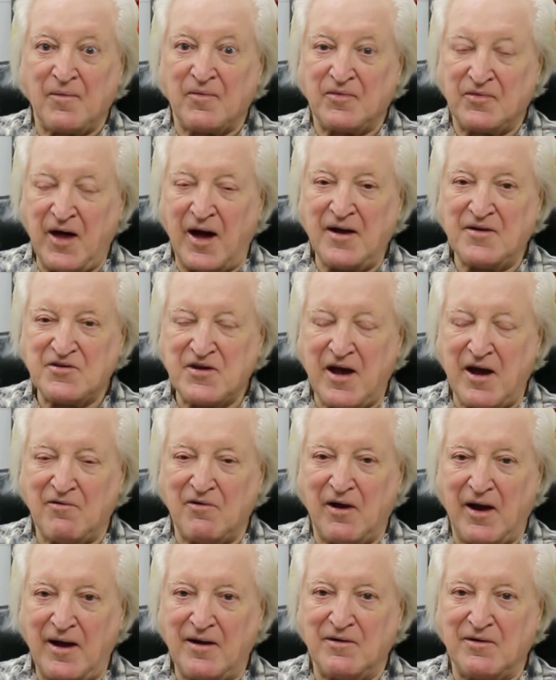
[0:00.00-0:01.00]
That's how
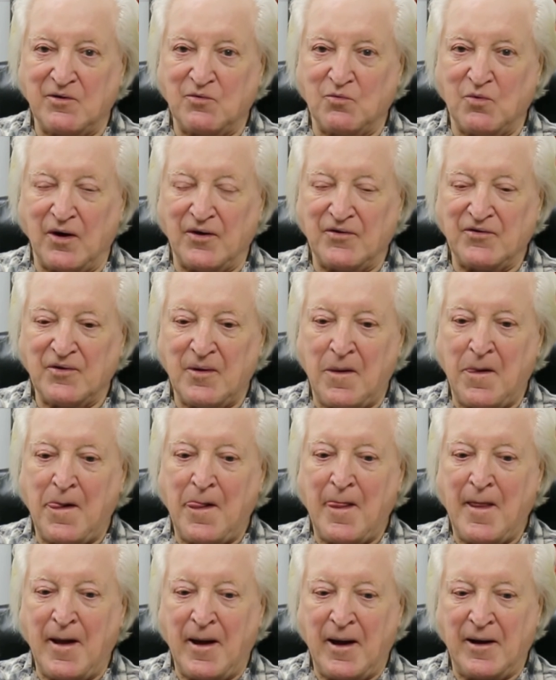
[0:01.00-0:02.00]
loud it was.
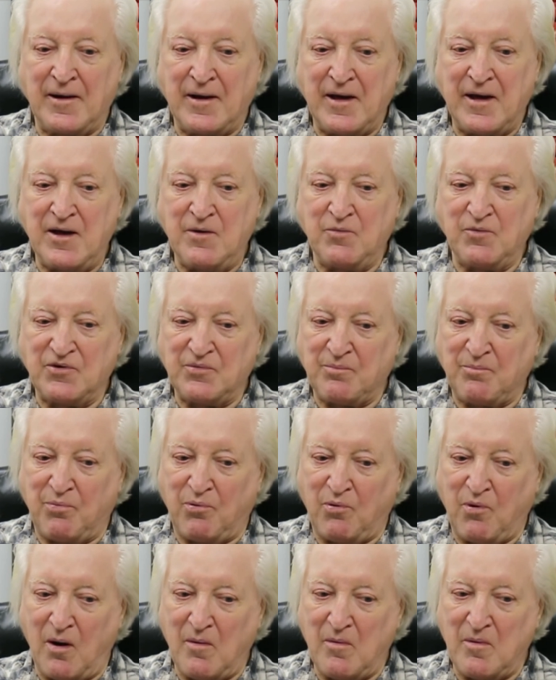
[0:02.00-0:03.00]
And he was
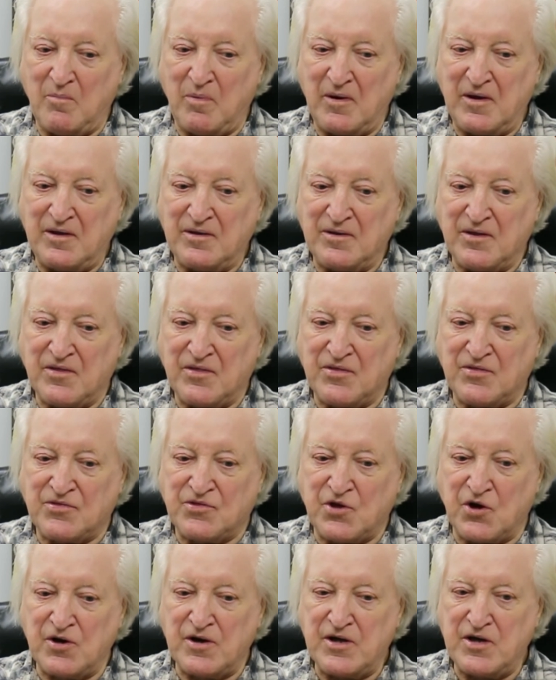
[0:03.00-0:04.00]
probably
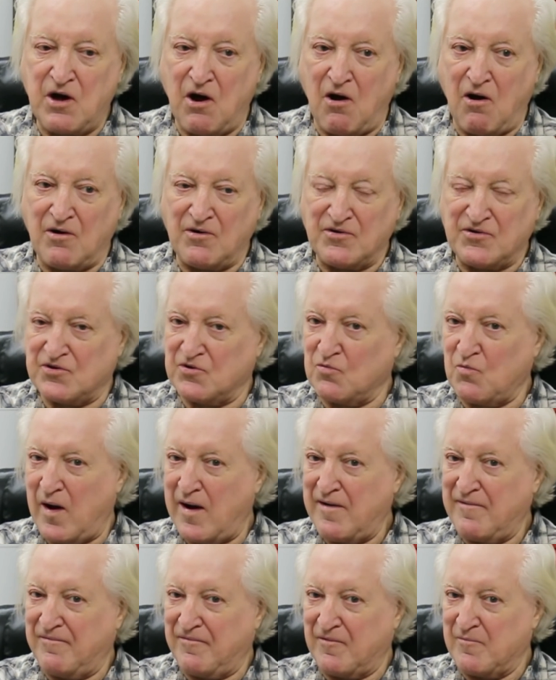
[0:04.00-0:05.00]
30 yards
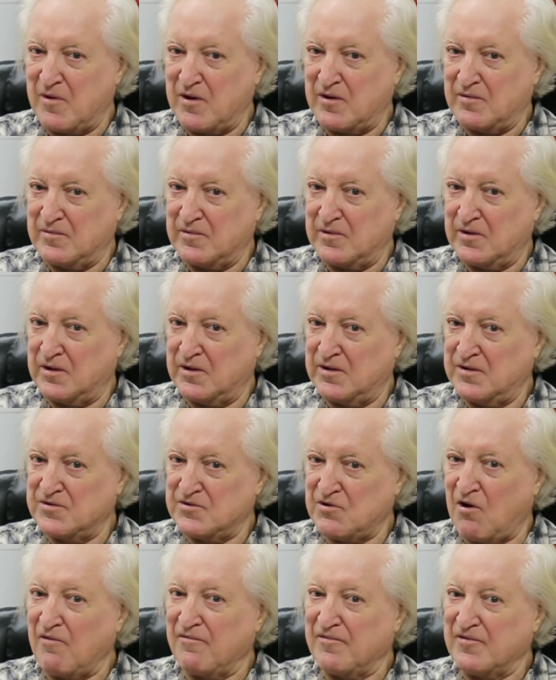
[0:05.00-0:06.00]
away from it in his
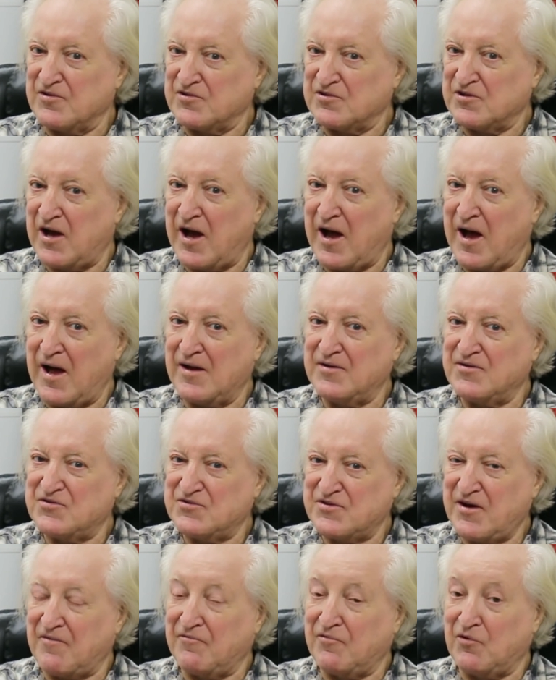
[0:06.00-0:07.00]
office and
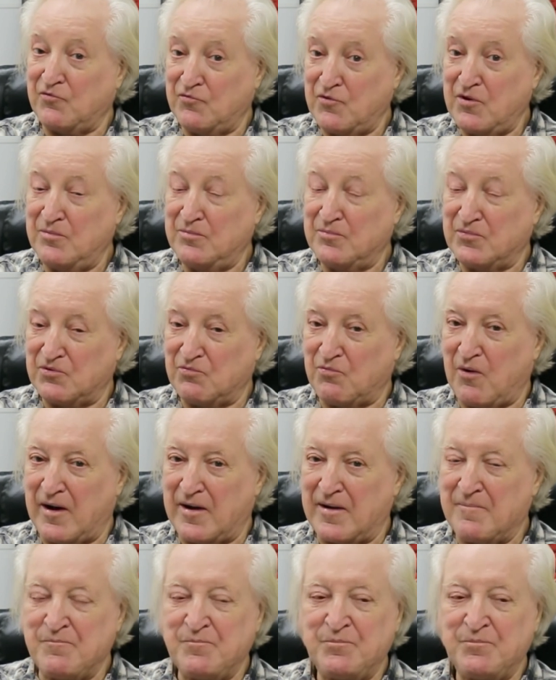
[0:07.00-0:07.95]
several rooms away.